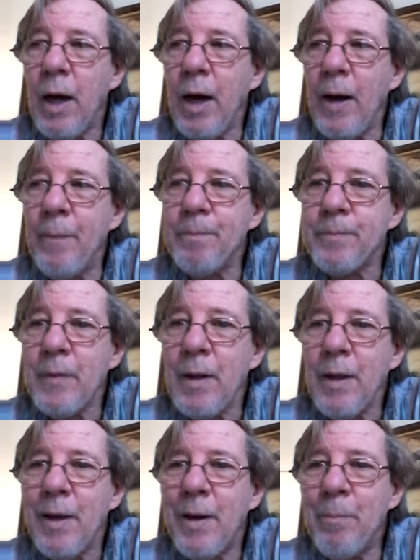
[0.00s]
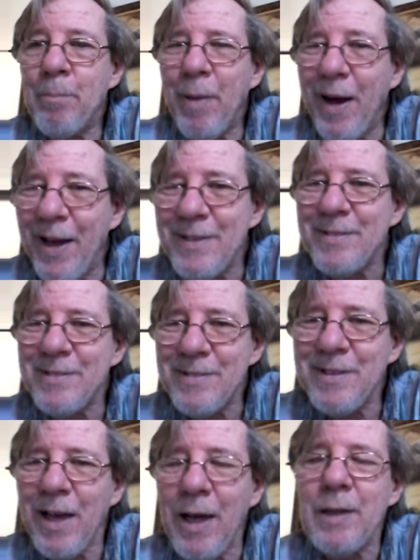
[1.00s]
Um, but
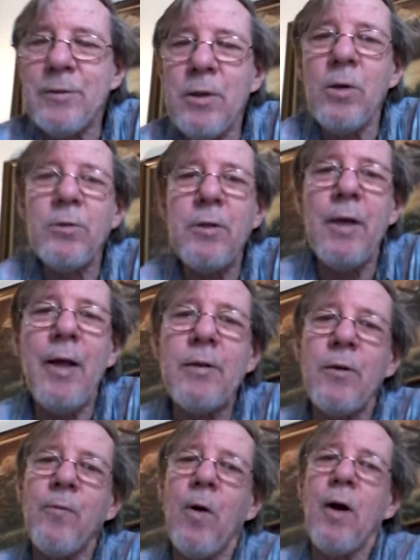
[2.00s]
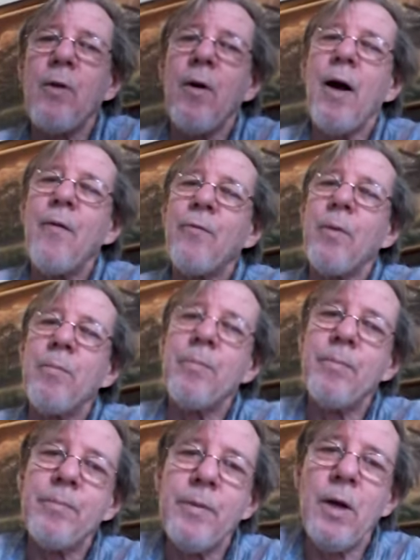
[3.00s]
I still say that's a far cry
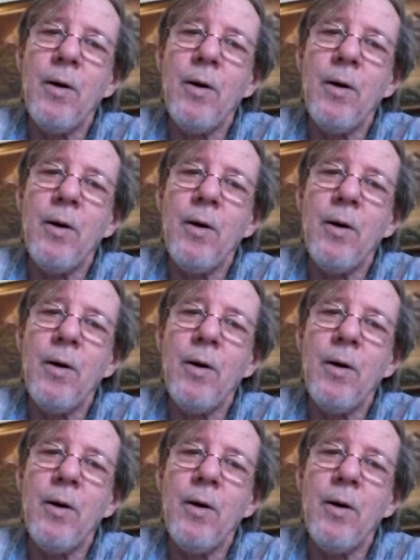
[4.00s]
from,